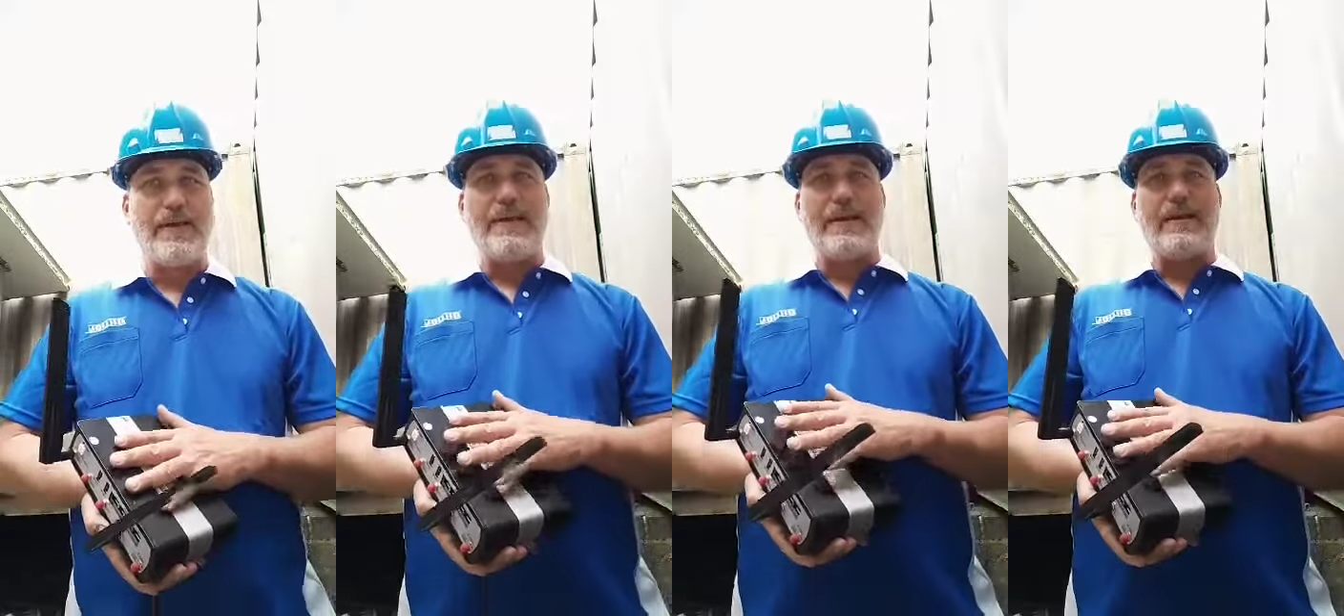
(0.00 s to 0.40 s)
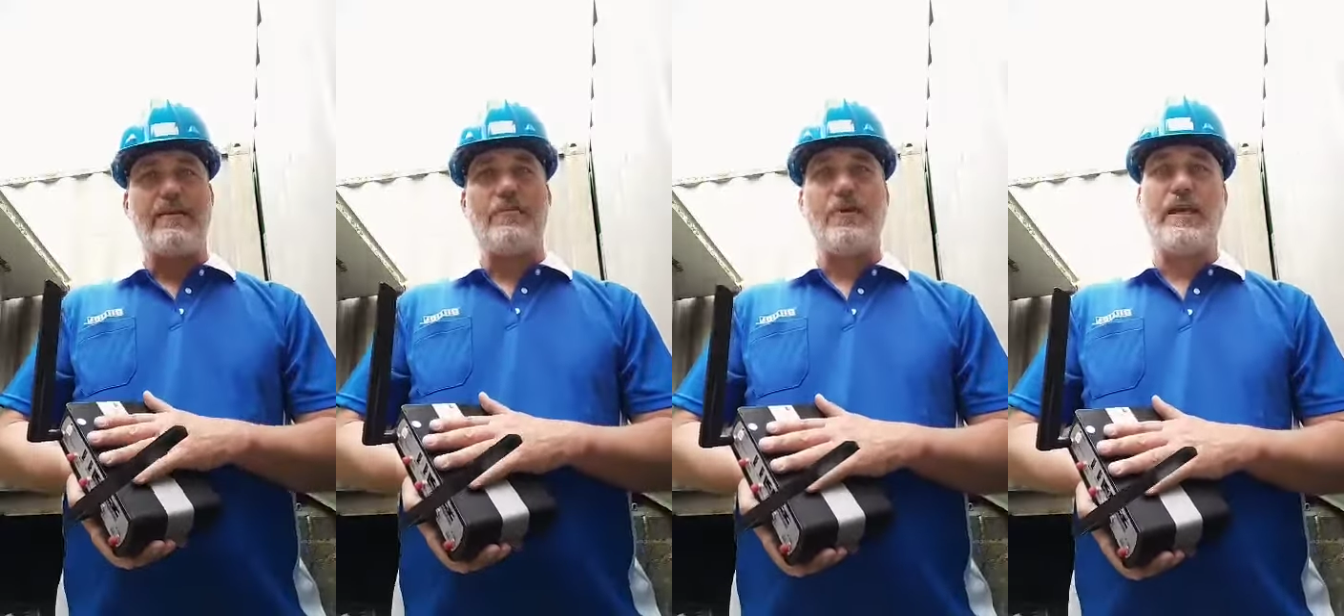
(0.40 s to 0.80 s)
in
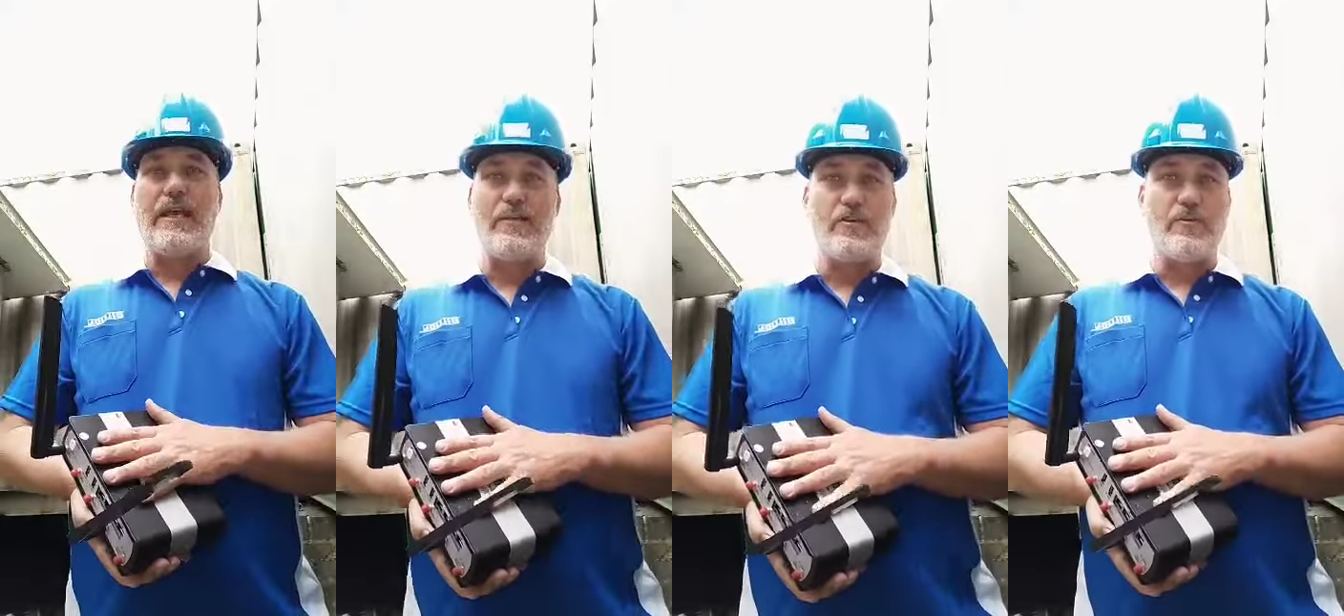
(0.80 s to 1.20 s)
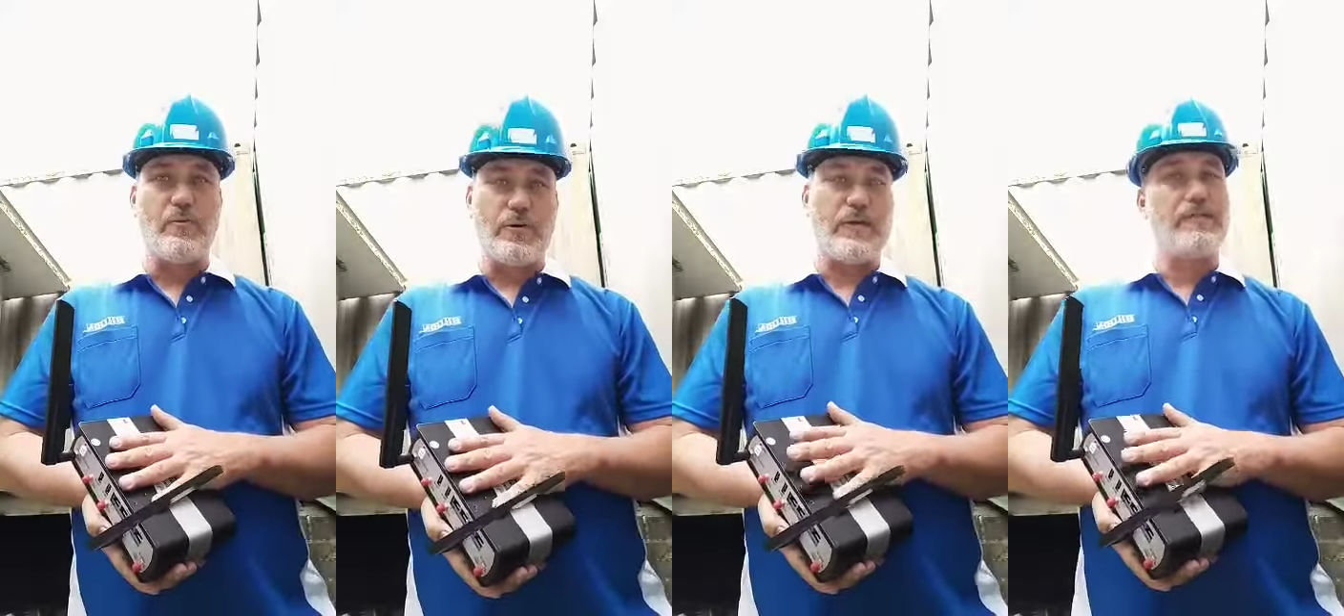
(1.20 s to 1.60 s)
communication with
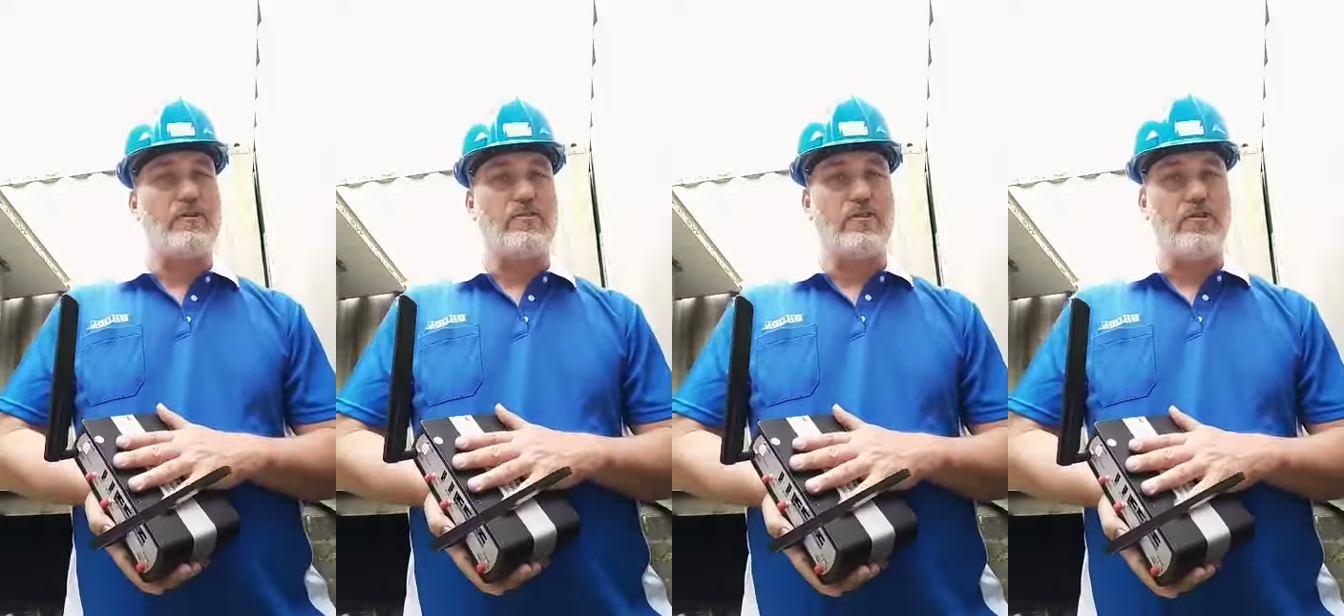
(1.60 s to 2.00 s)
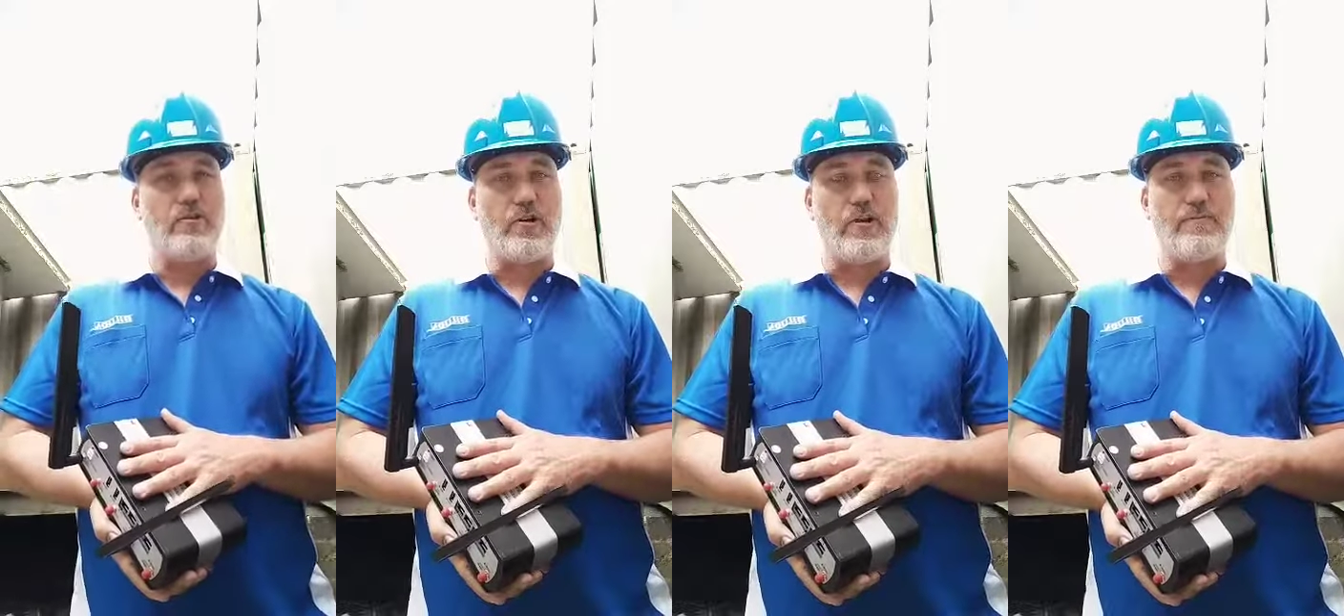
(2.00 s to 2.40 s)
a central
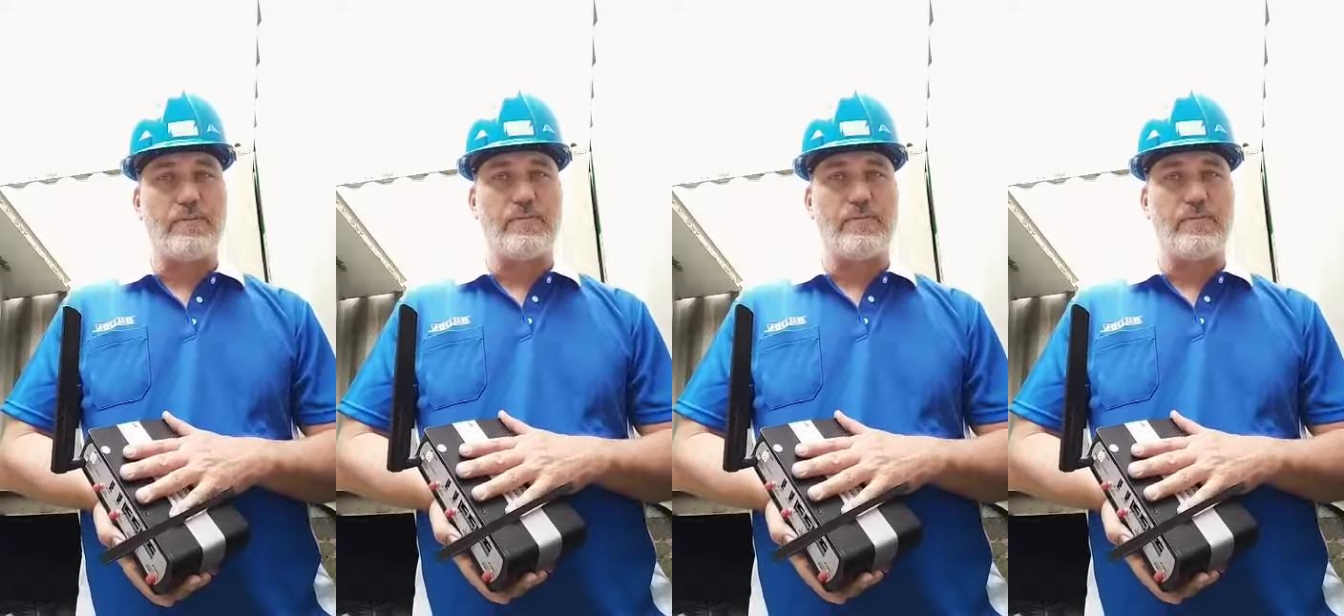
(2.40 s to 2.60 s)
control office.